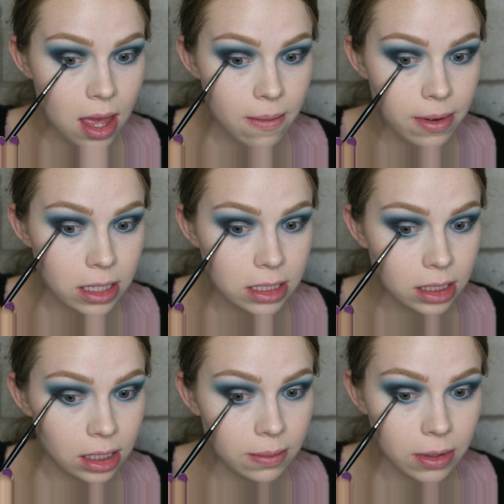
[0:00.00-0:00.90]
and
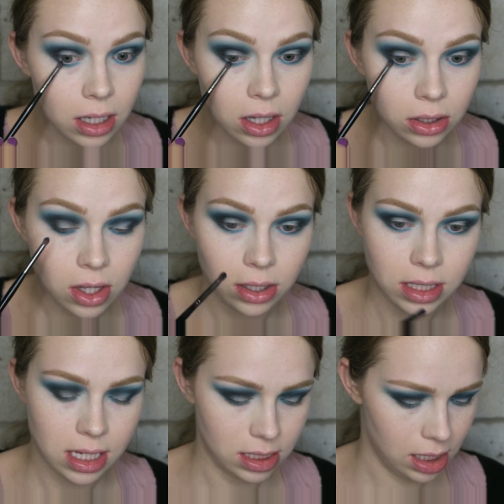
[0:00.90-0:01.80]
basically put it along
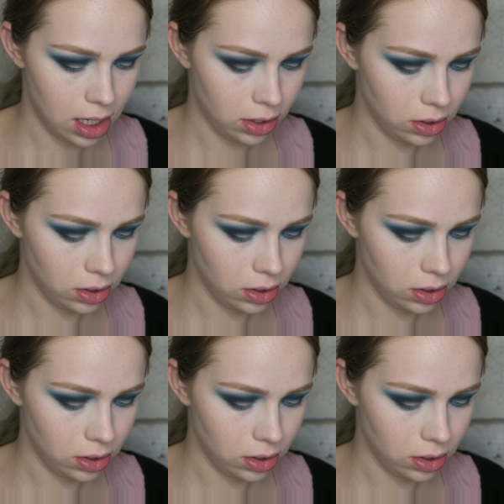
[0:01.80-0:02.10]
the entire